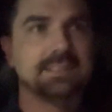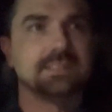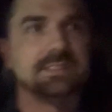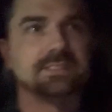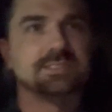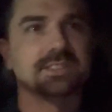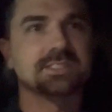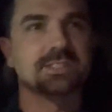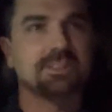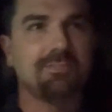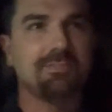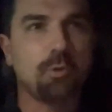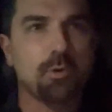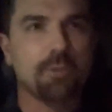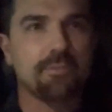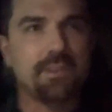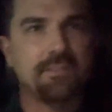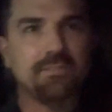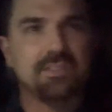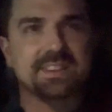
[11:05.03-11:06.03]
Does the
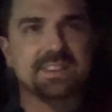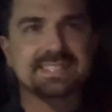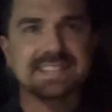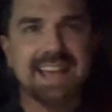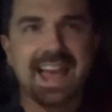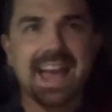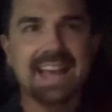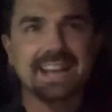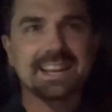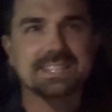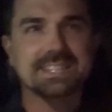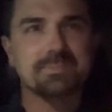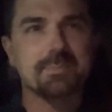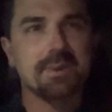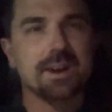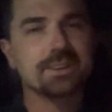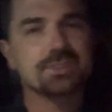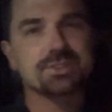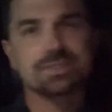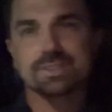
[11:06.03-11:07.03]
450 sag as
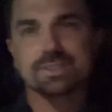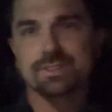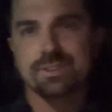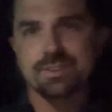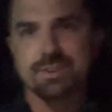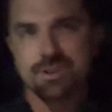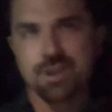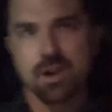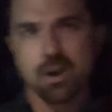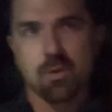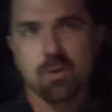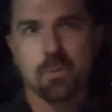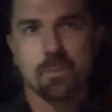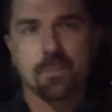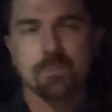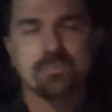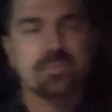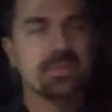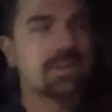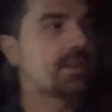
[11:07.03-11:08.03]
much? No.
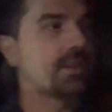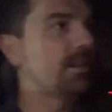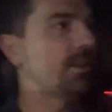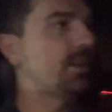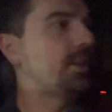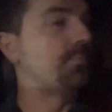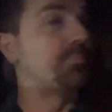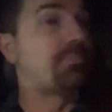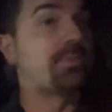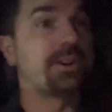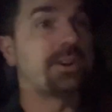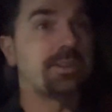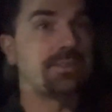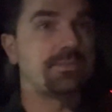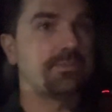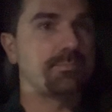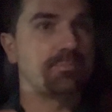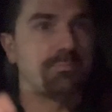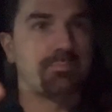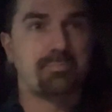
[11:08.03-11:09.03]
But
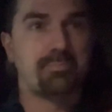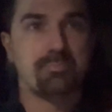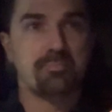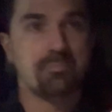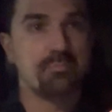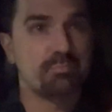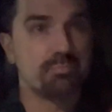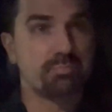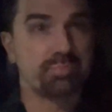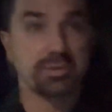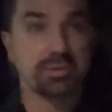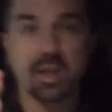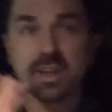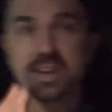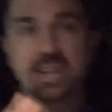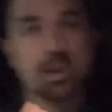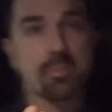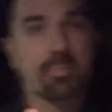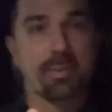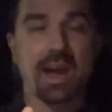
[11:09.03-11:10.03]

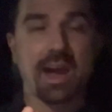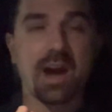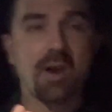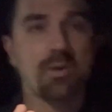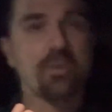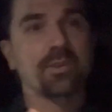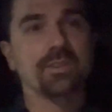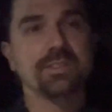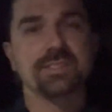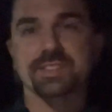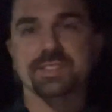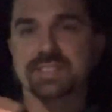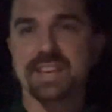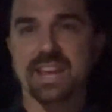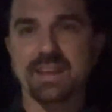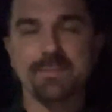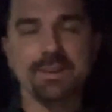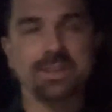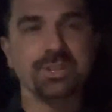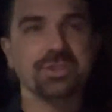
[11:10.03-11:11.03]
plenty of power. It's the
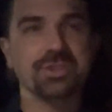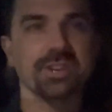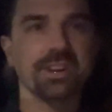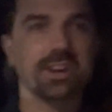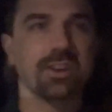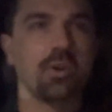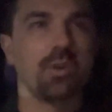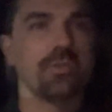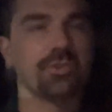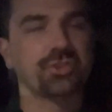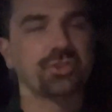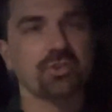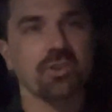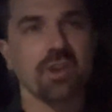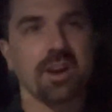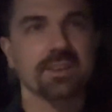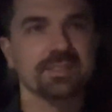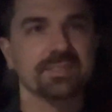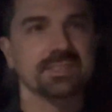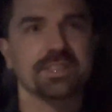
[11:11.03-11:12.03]
same engine in all the
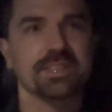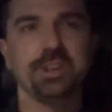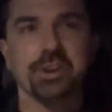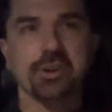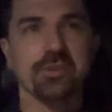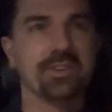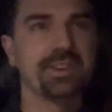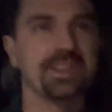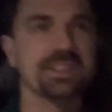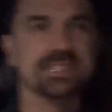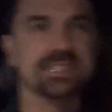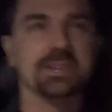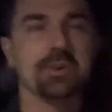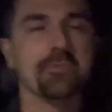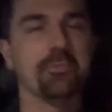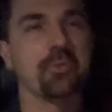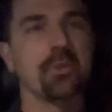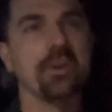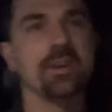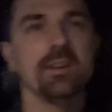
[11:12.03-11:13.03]
trucks. The gearing is
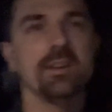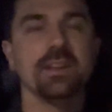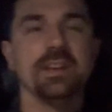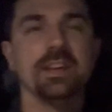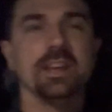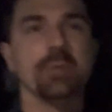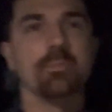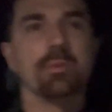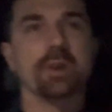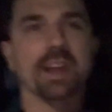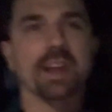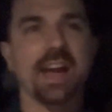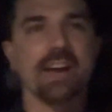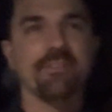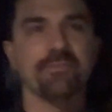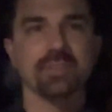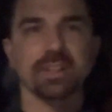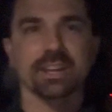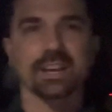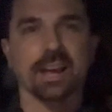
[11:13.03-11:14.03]
different, but I
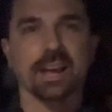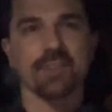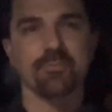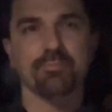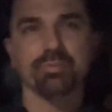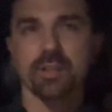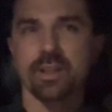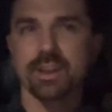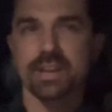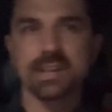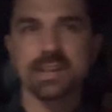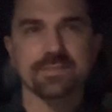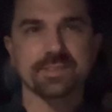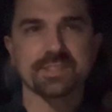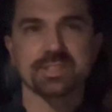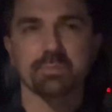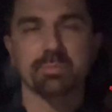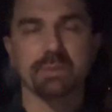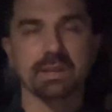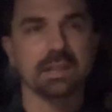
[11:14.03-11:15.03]
feel like I have plenty of
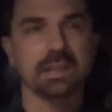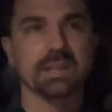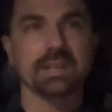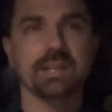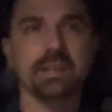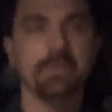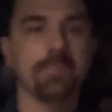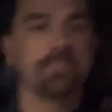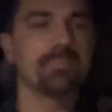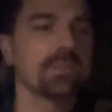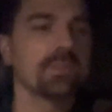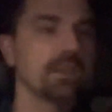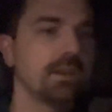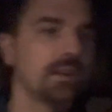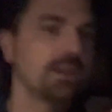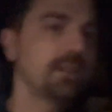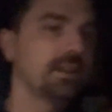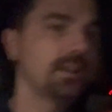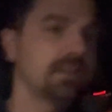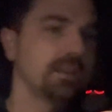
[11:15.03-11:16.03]
stability.
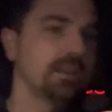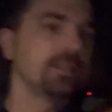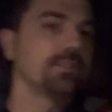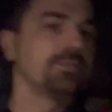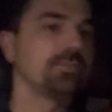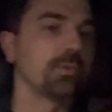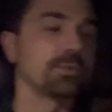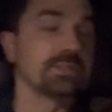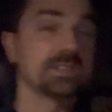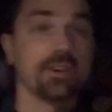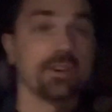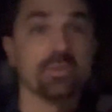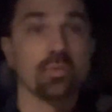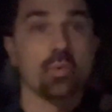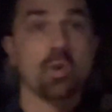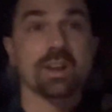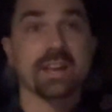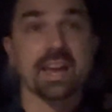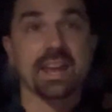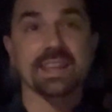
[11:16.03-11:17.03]
No telling
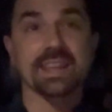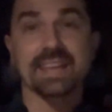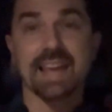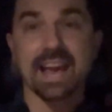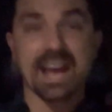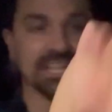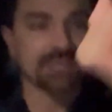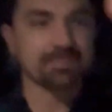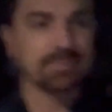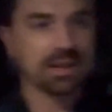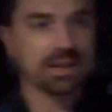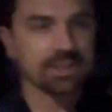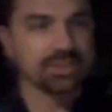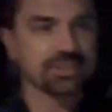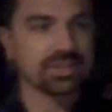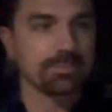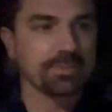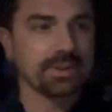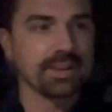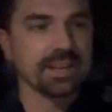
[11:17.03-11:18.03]
what kind of gas
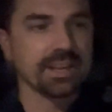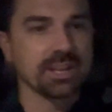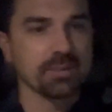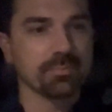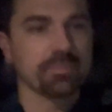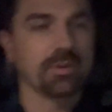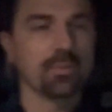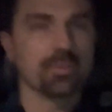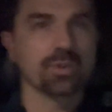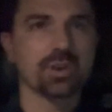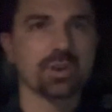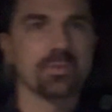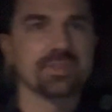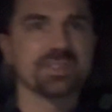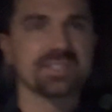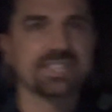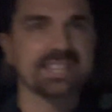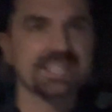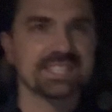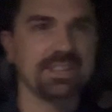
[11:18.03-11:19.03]
mileage I'm getting, but we're going
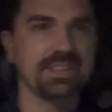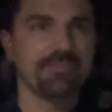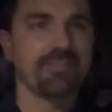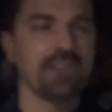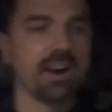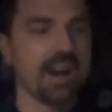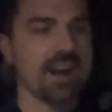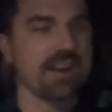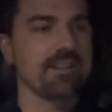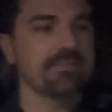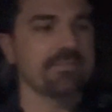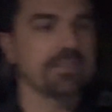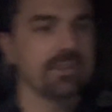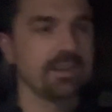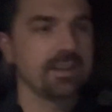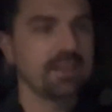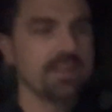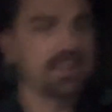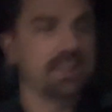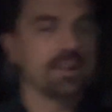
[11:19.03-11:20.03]
65
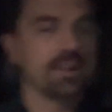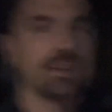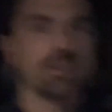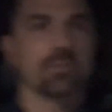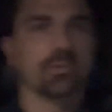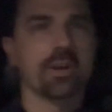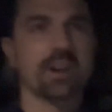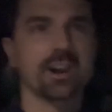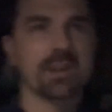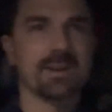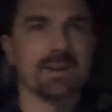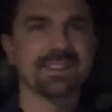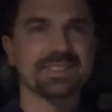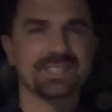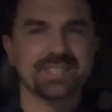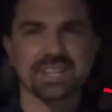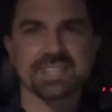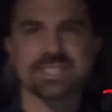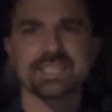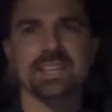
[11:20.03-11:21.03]
and running about
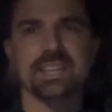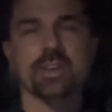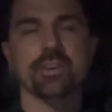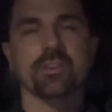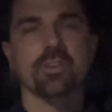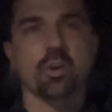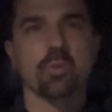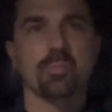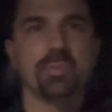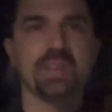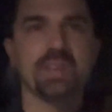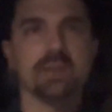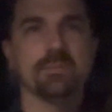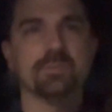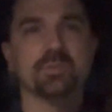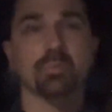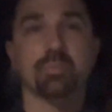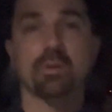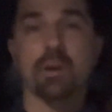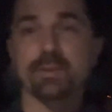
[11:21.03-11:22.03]
1,600
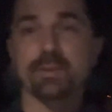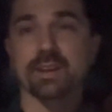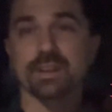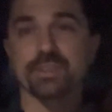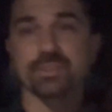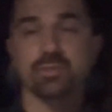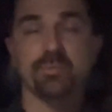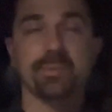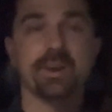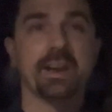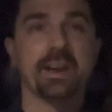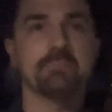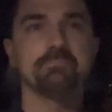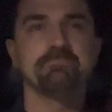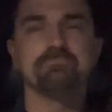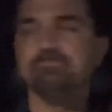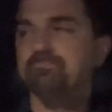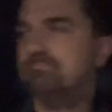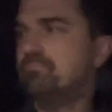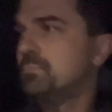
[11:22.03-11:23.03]
RPM, so probably not too bad.
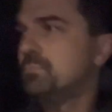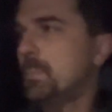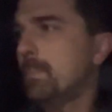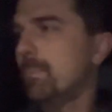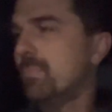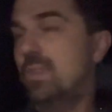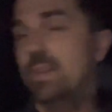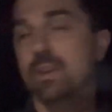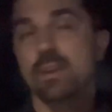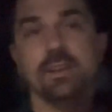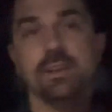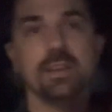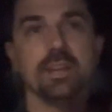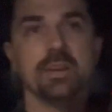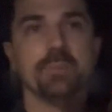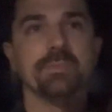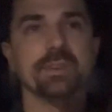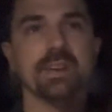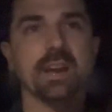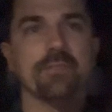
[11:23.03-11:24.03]

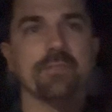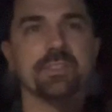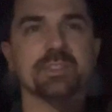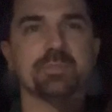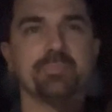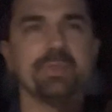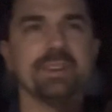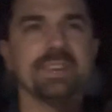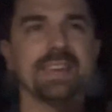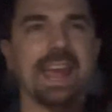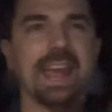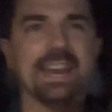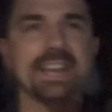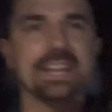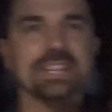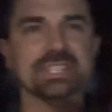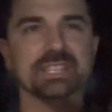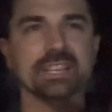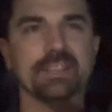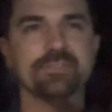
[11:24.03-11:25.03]
Yeah, this big
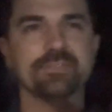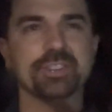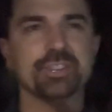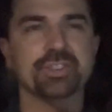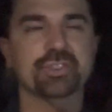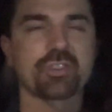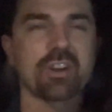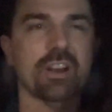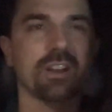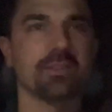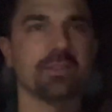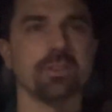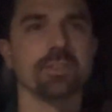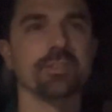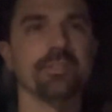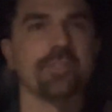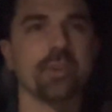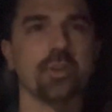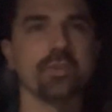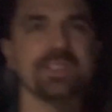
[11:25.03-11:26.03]
8-inch lifted truck
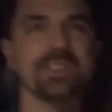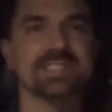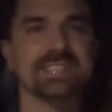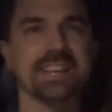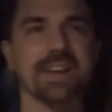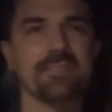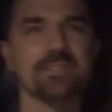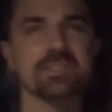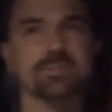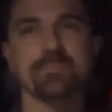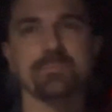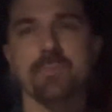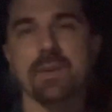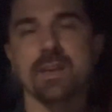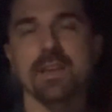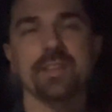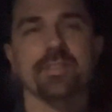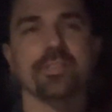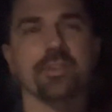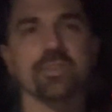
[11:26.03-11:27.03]
on
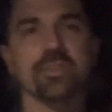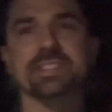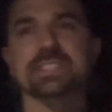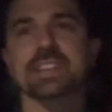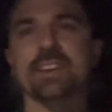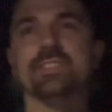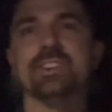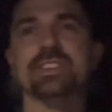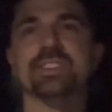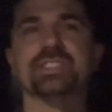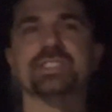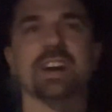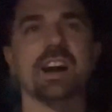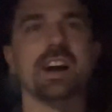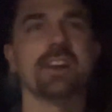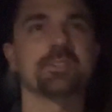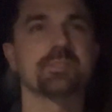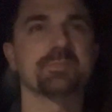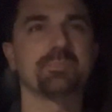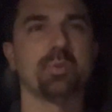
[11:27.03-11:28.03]
37-inch
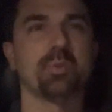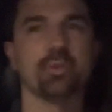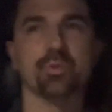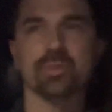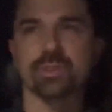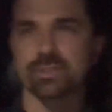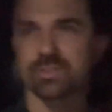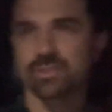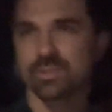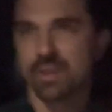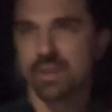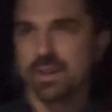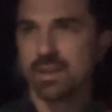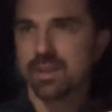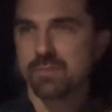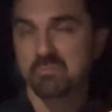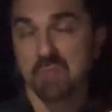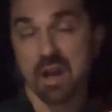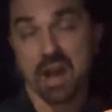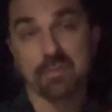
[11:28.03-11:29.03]
tires, pulling
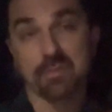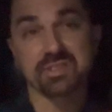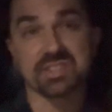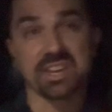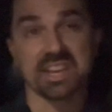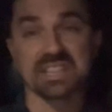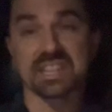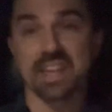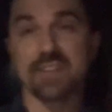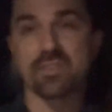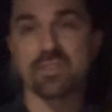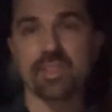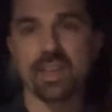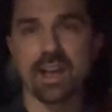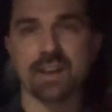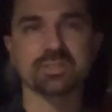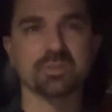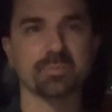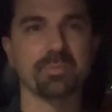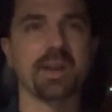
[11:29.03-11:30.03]
a, I would say,
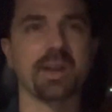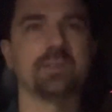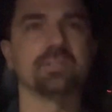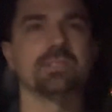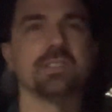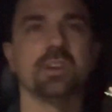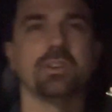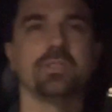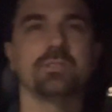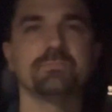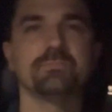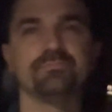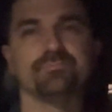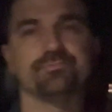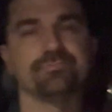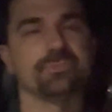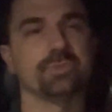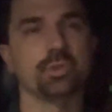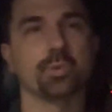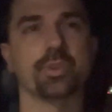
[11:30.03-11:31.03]
11,000 pound
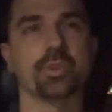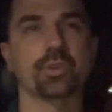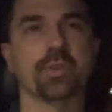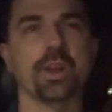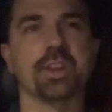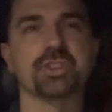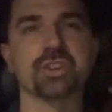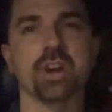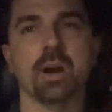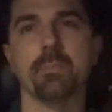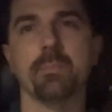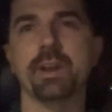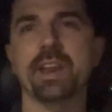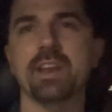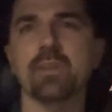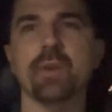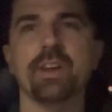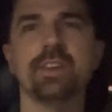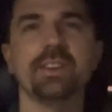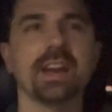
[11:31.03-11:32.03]
load, doing a great job. But
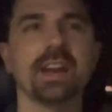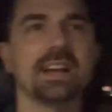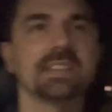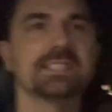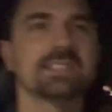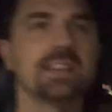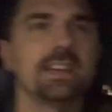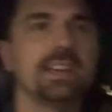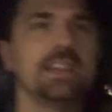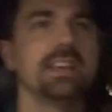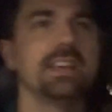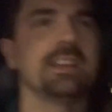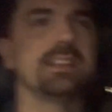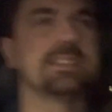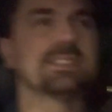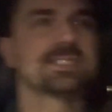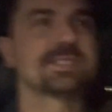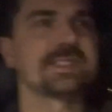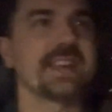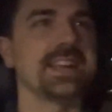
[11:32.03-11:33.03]
anyway, you guys,
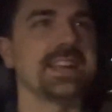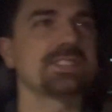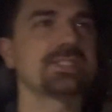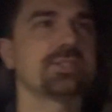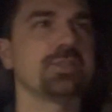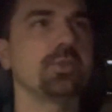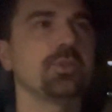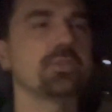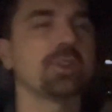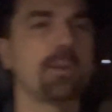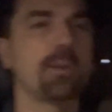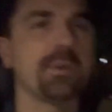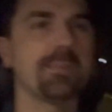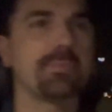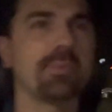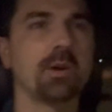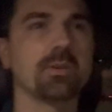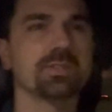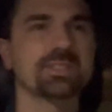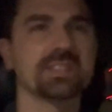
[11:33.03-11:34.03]
stay tuned. I'll be
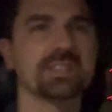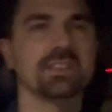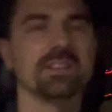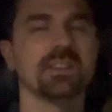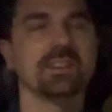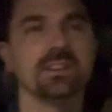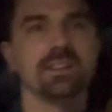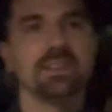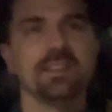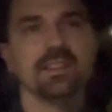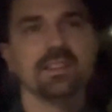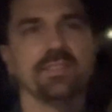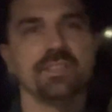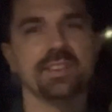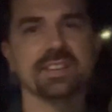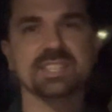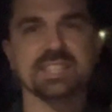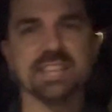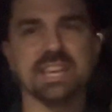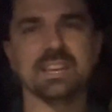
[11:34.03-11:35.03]
posting
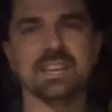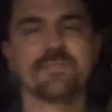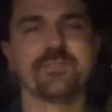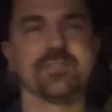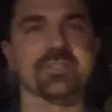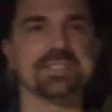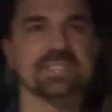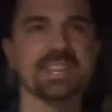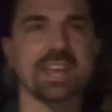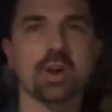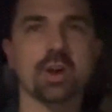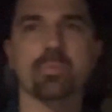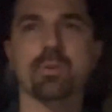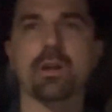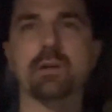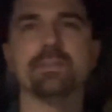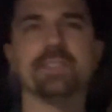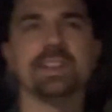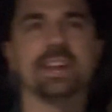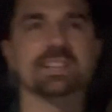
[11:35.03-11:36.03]
this thing for sale
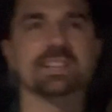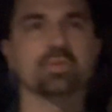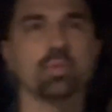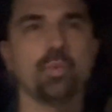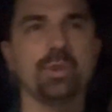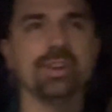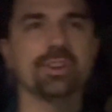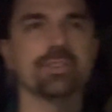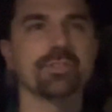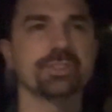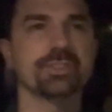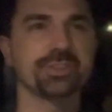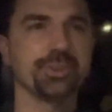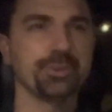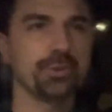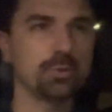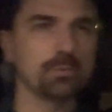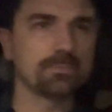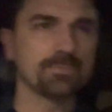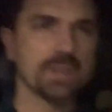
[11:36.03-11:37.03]
probably the next week or
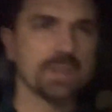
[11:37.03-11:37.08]
two.